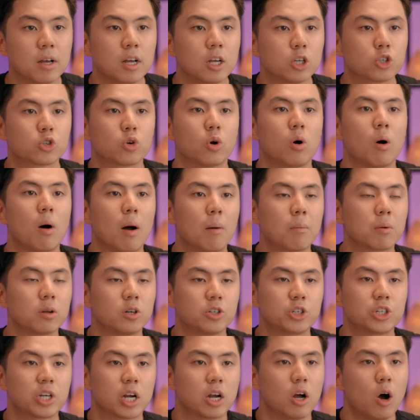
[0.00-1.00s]
So I'm gonna
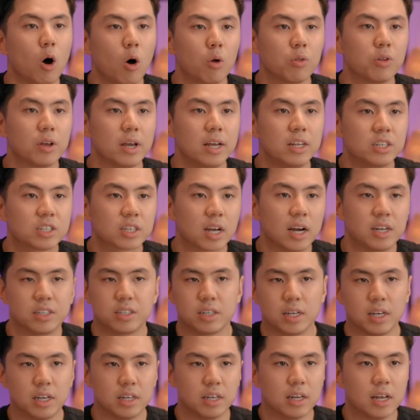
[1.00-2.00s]
share all the insights
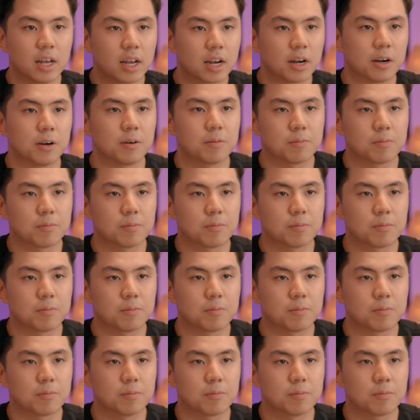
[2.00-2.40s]
in here.